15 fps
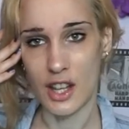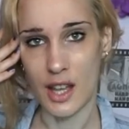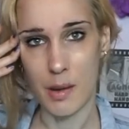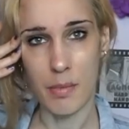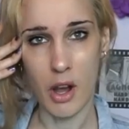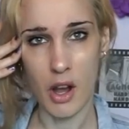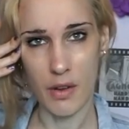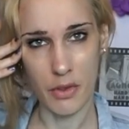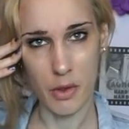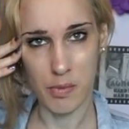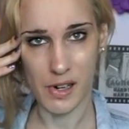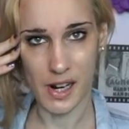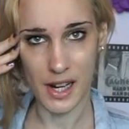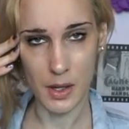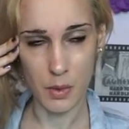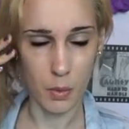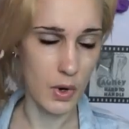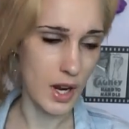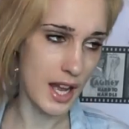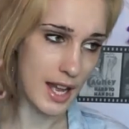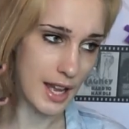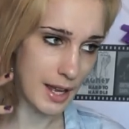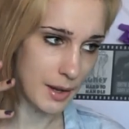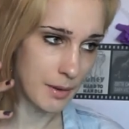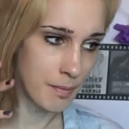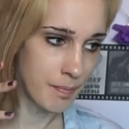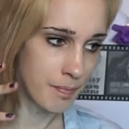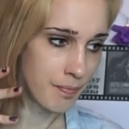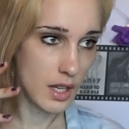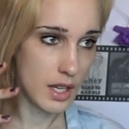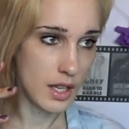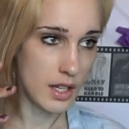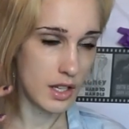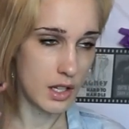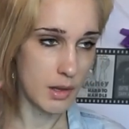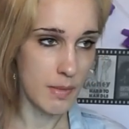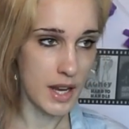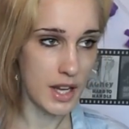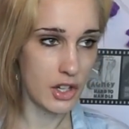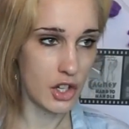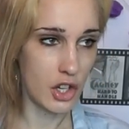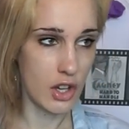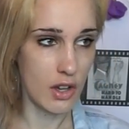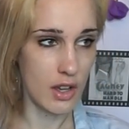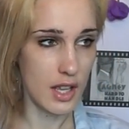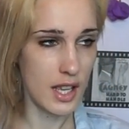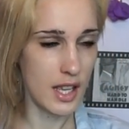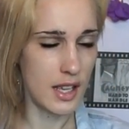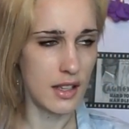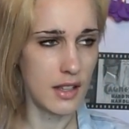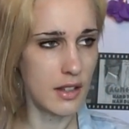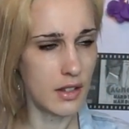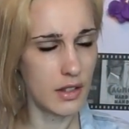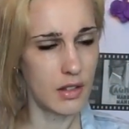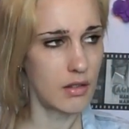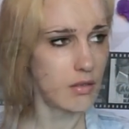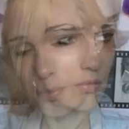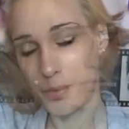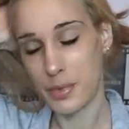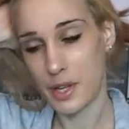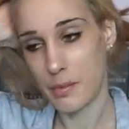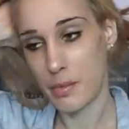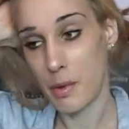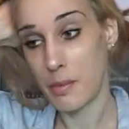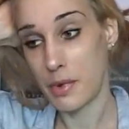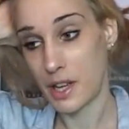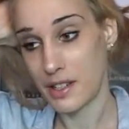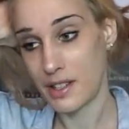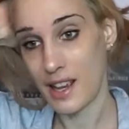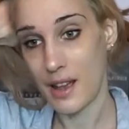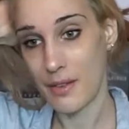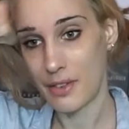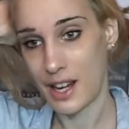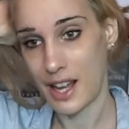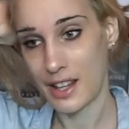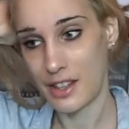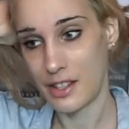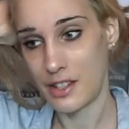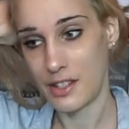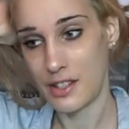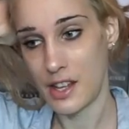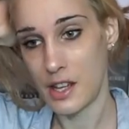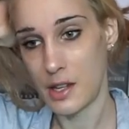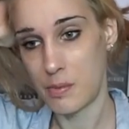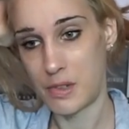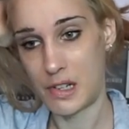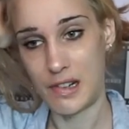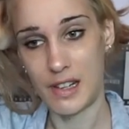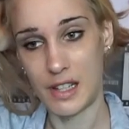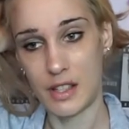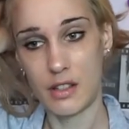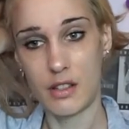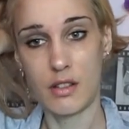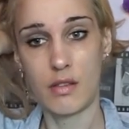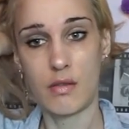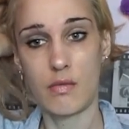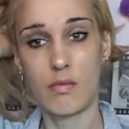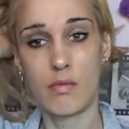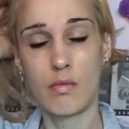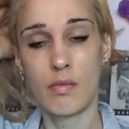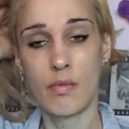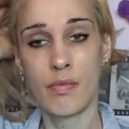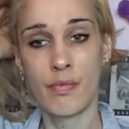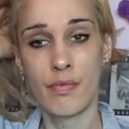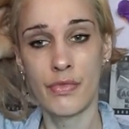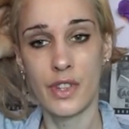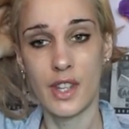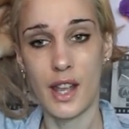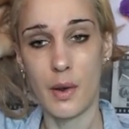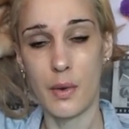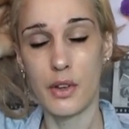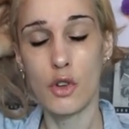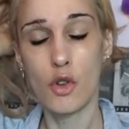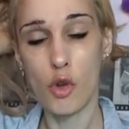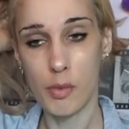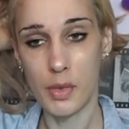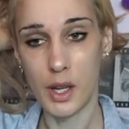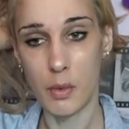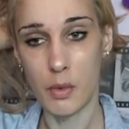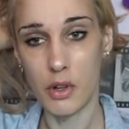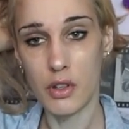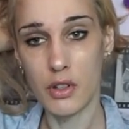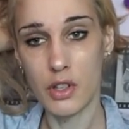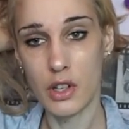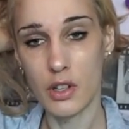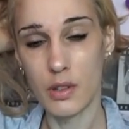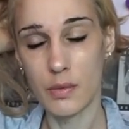in that part of the brain where dementia is, but because I haven't had the disease progress how it normally would,